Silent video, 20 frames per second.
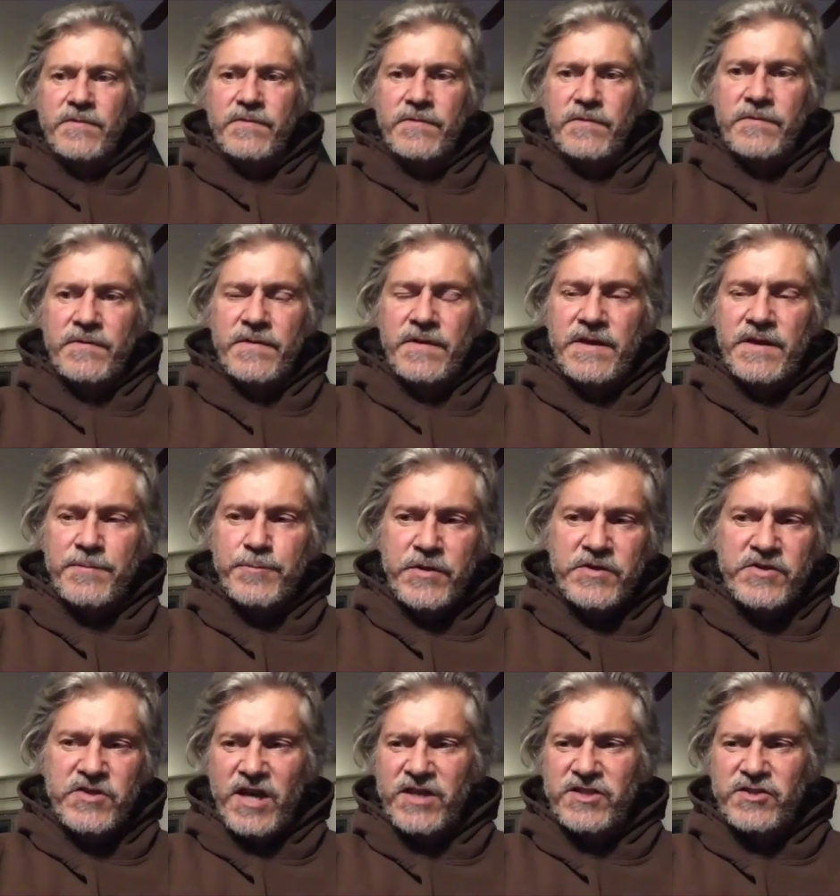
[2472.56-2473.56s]
the
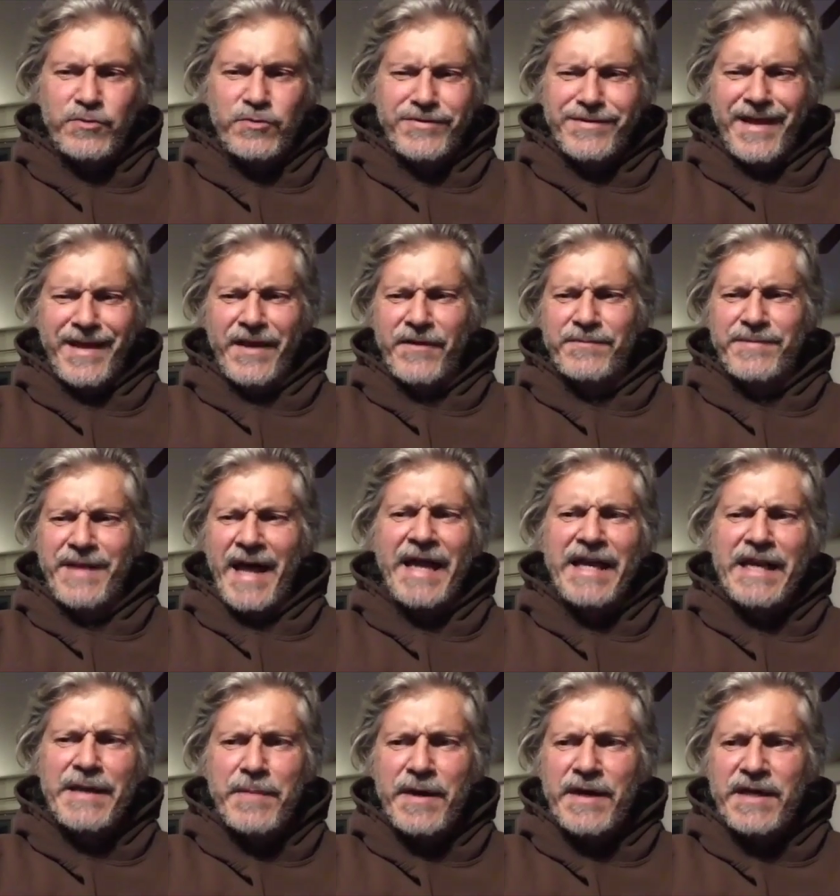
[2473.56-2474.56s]
projection was like
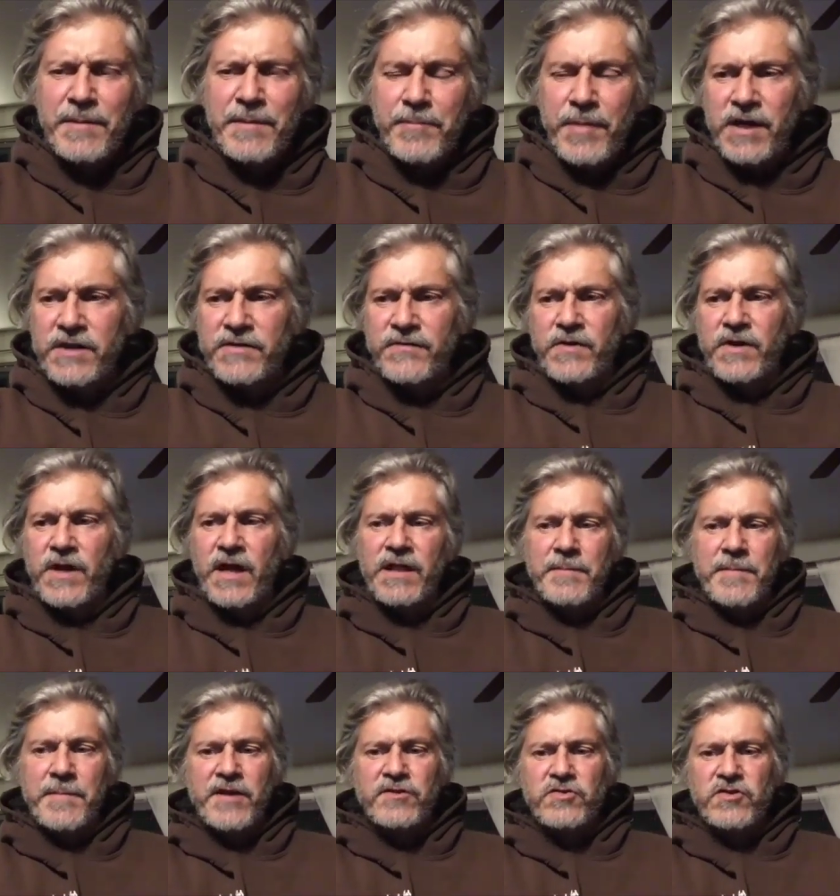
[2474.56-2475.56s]
$90 million for an
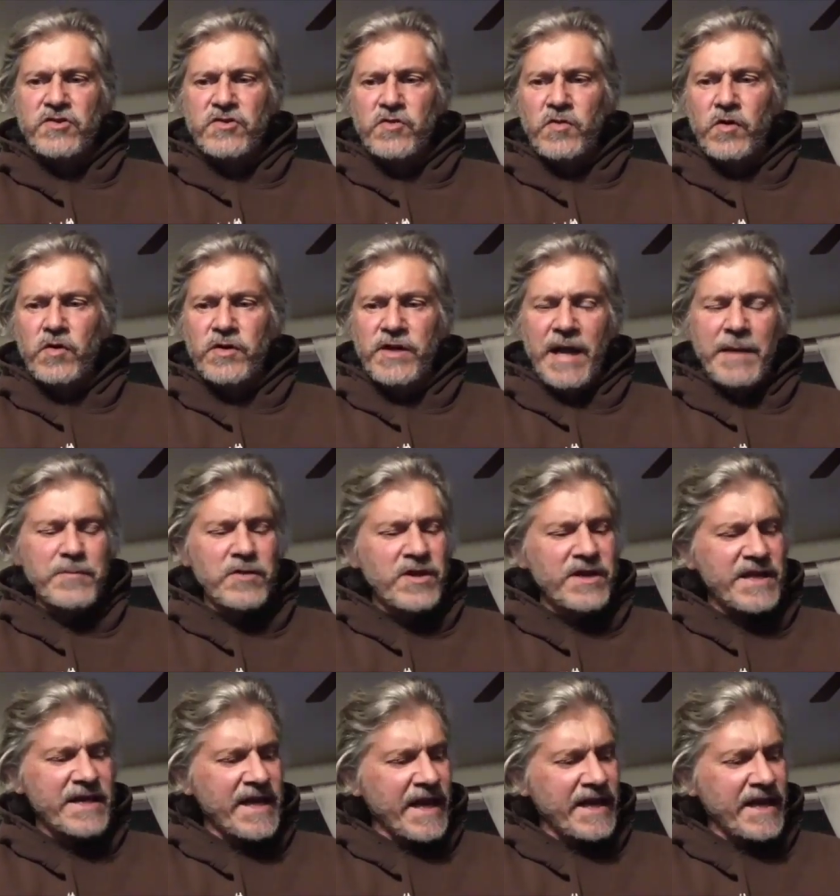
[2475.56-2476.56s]
elementary school, and I'm
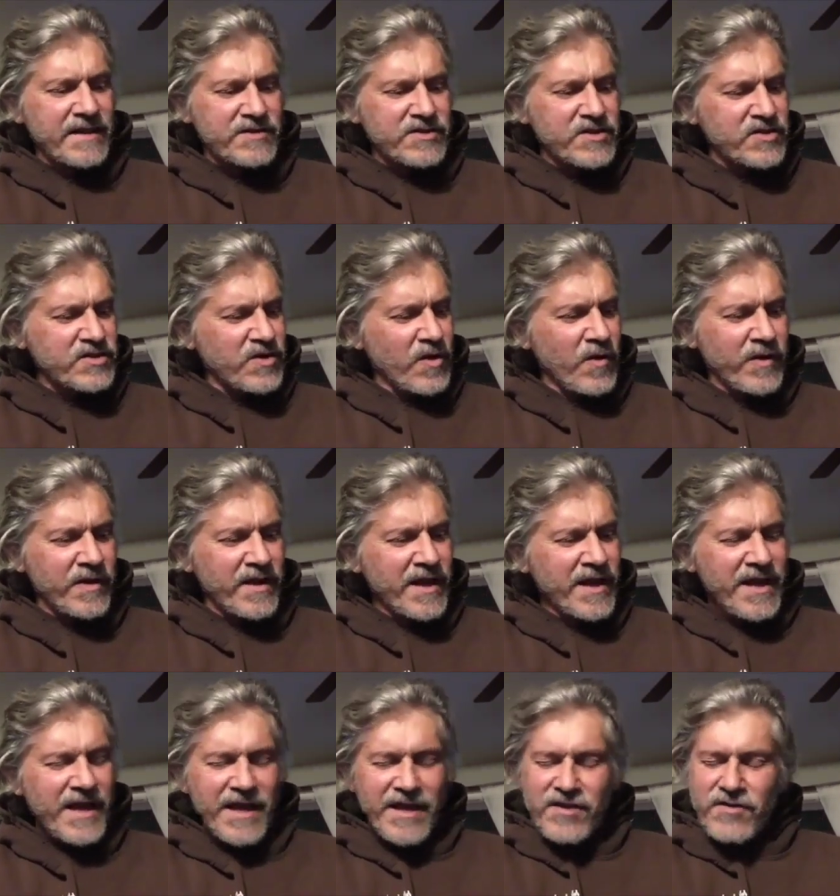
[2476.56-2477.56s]
looking at it just going,
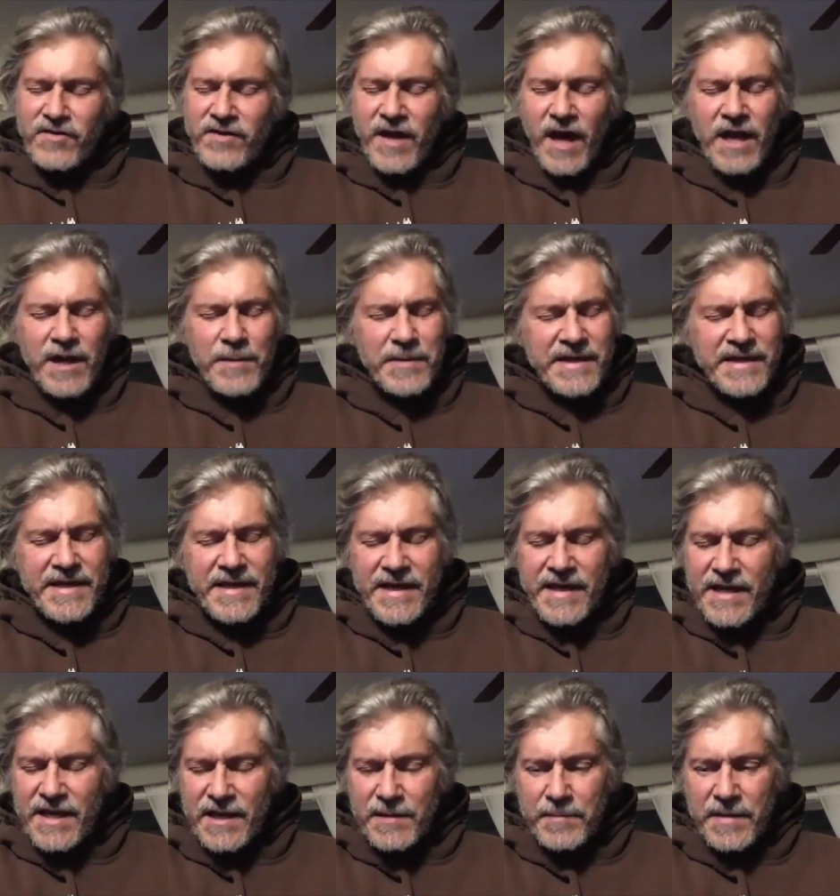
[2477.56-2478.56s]
you got to be
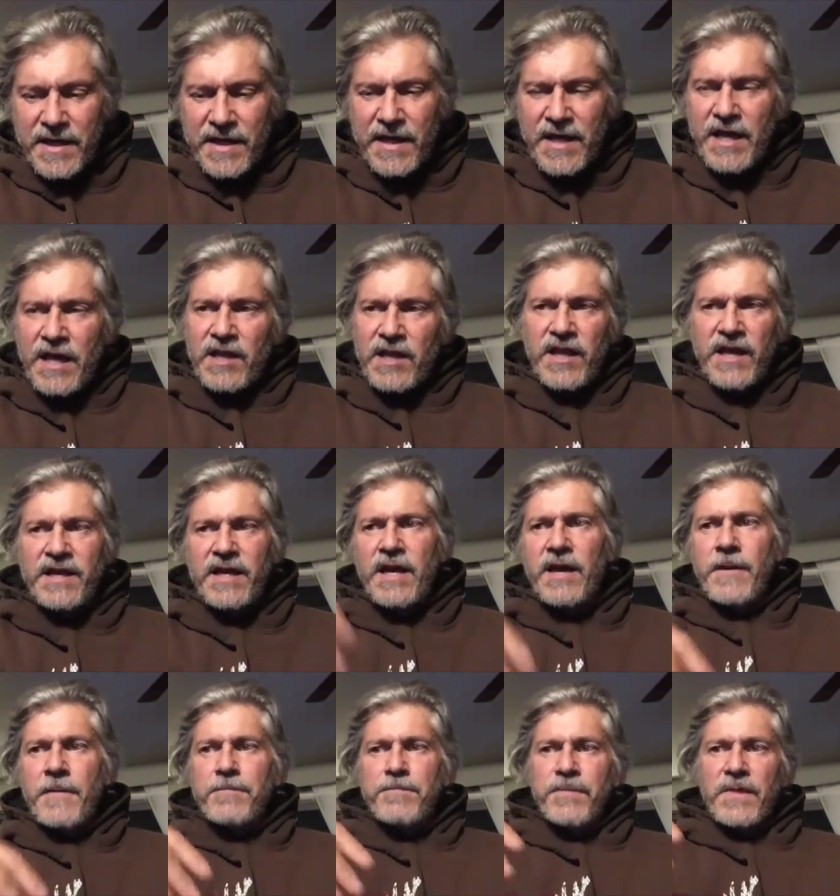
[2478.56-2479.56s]
kidding me! Like,
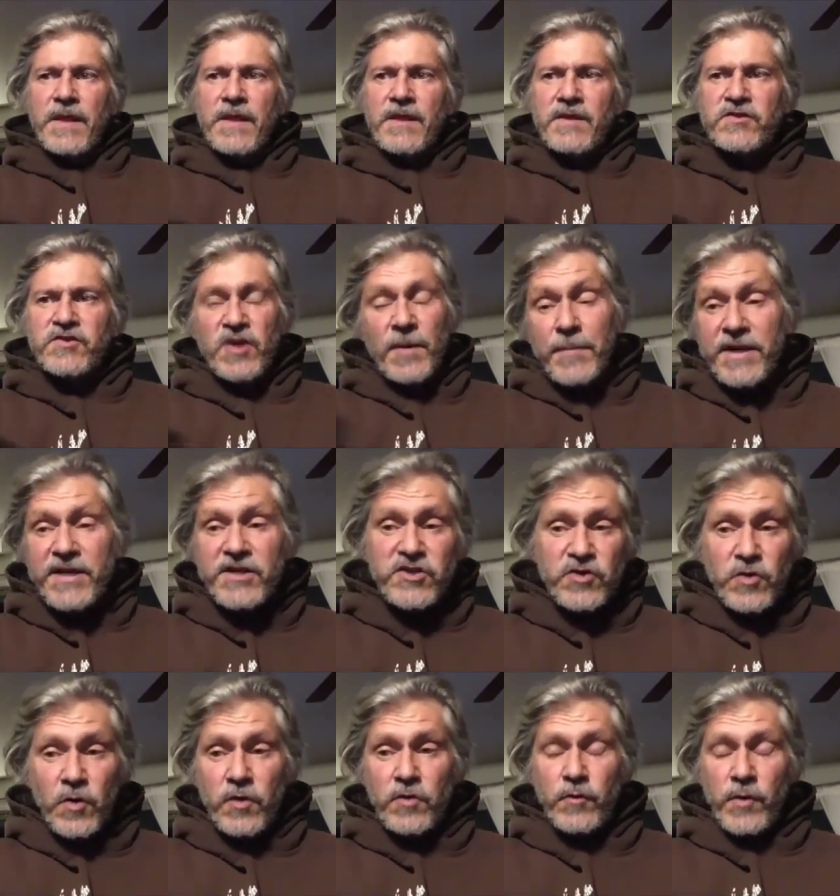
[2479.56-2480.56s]
somebody's
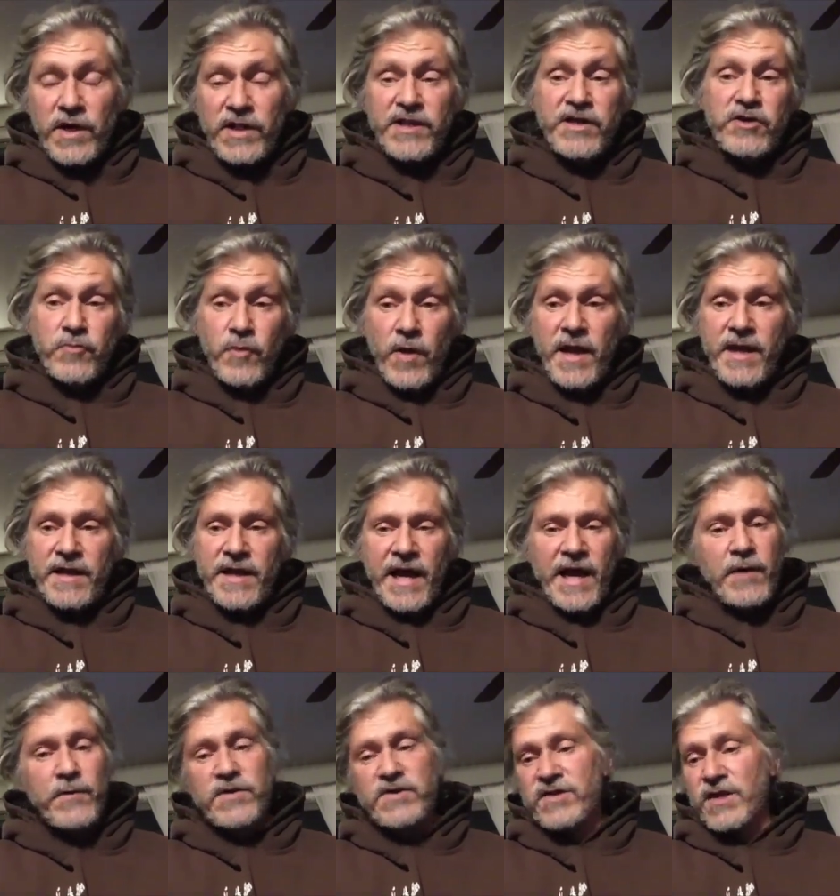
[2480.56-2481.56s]
doing really great.
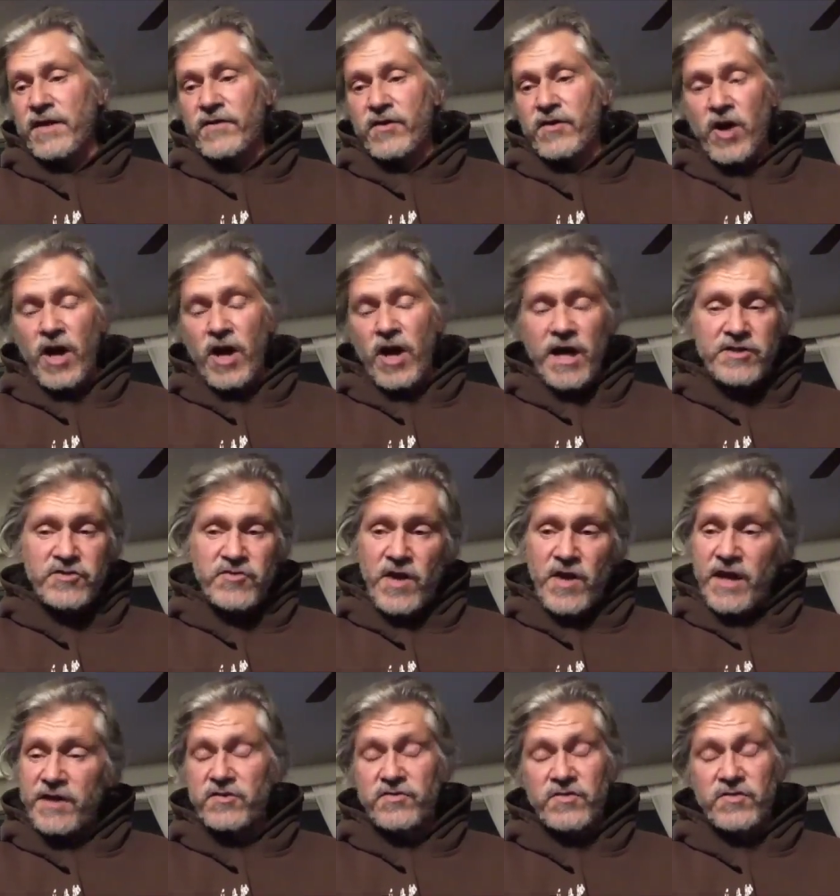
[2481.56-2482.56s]
I always say the
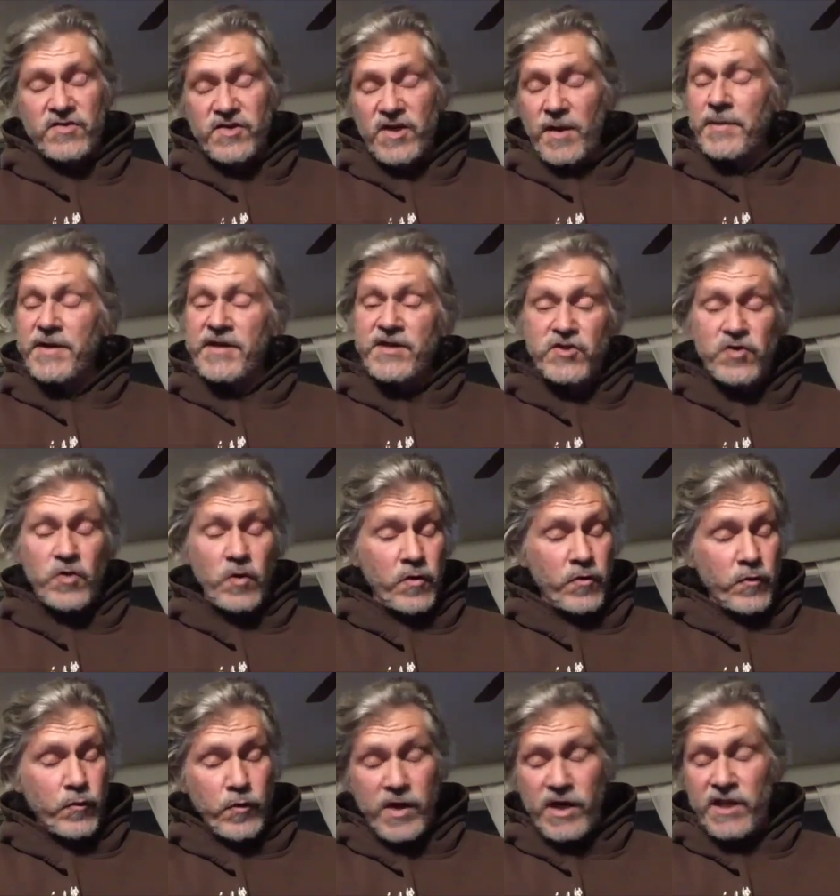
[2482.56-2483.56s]
contractors or somebody's
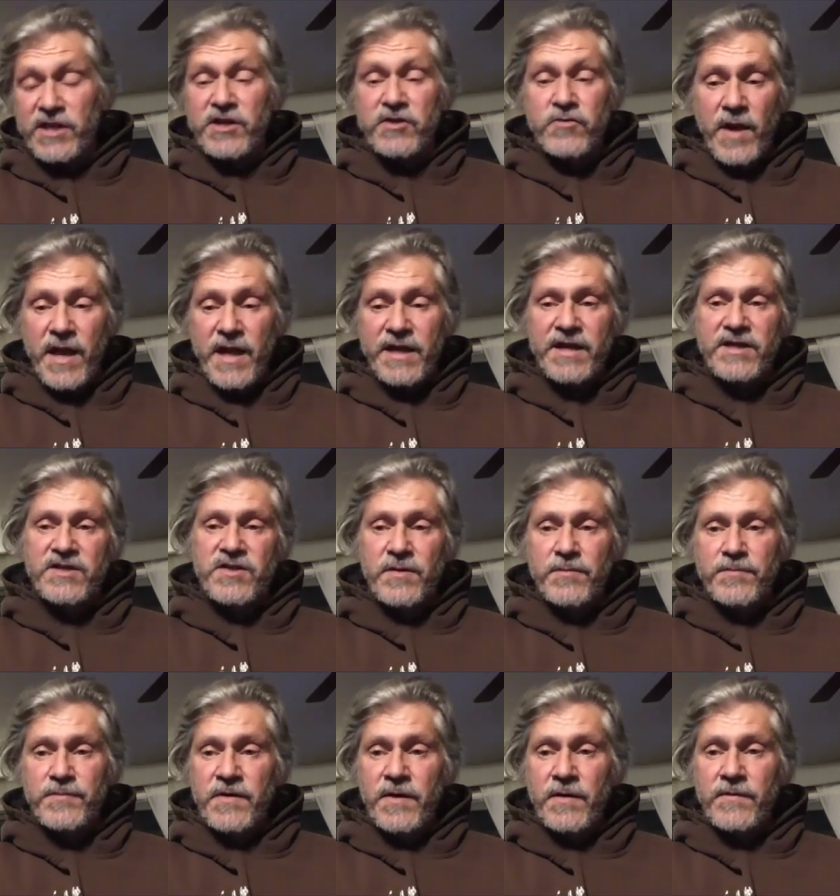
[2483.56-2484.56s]
doing really great, because
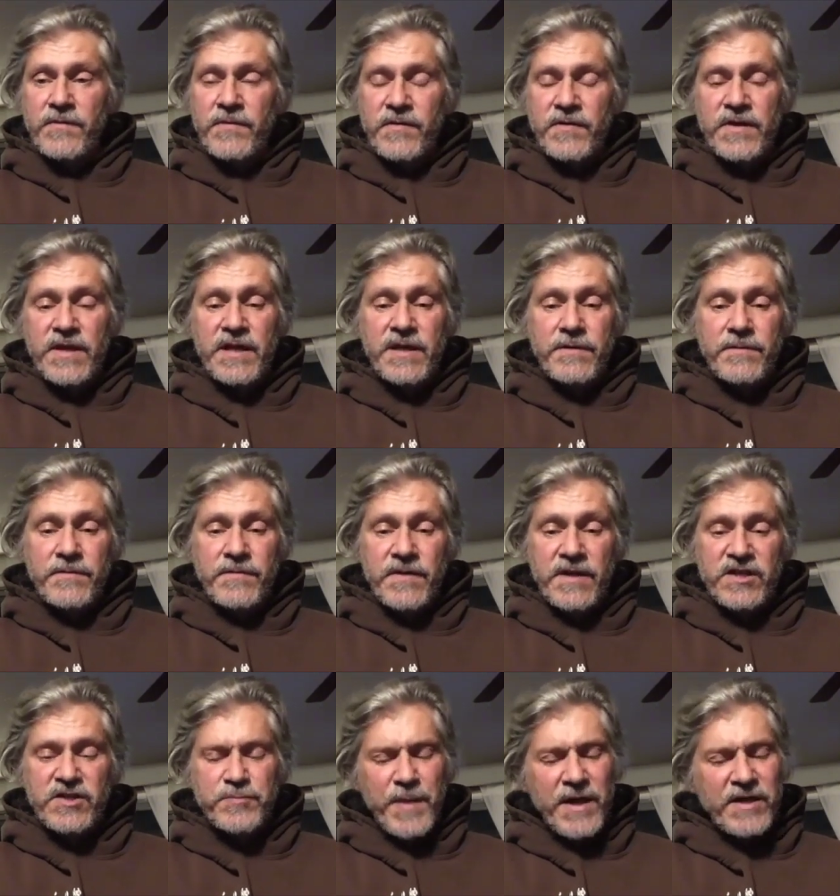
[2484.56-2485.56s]
the
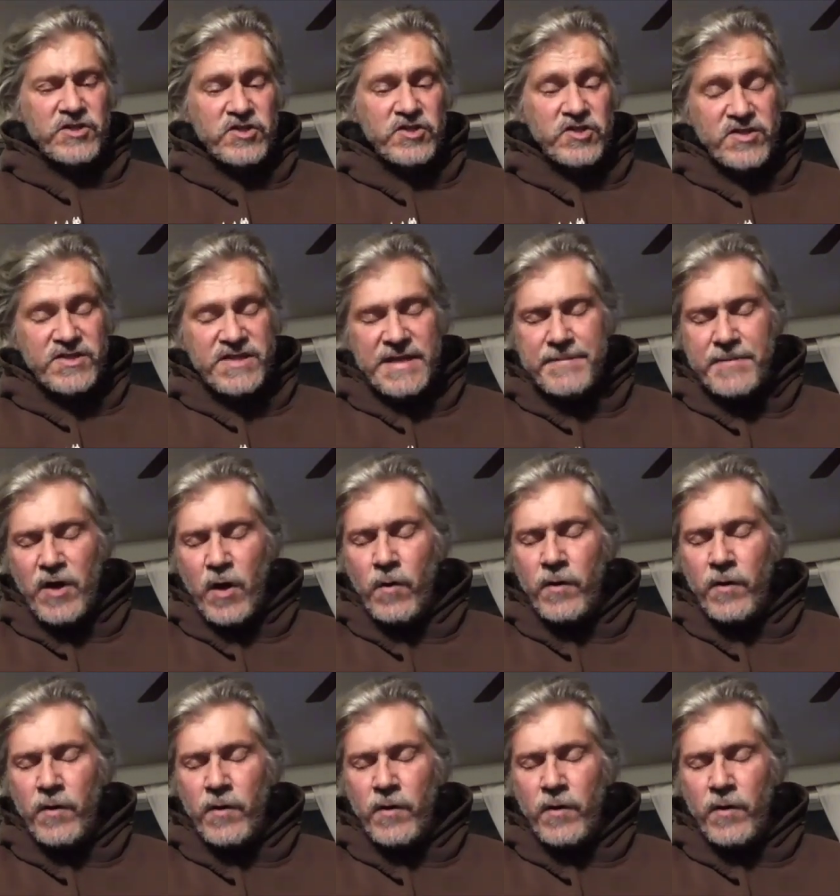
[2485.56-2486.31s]
expenses just keep going